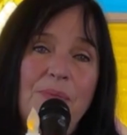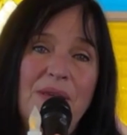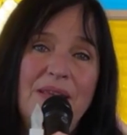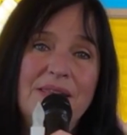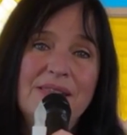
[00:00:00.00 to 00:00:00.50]

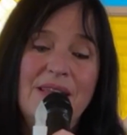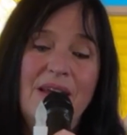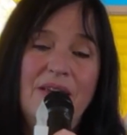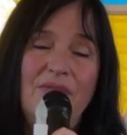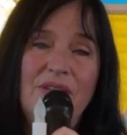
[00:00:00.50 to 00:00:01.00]
it
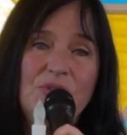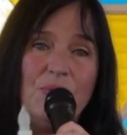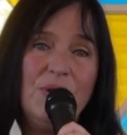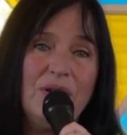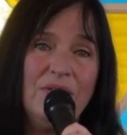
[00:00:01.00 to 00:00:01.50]
inside of each
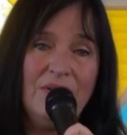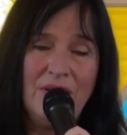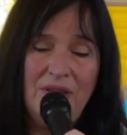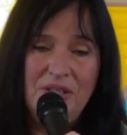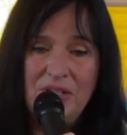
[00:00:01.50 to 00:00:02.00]

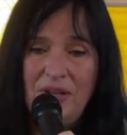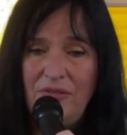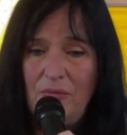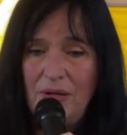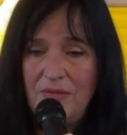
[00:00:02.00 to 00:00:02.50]
and
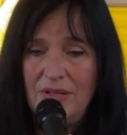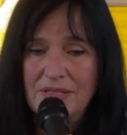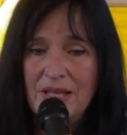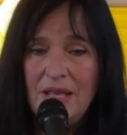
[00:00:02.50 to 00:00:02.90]
every one of us.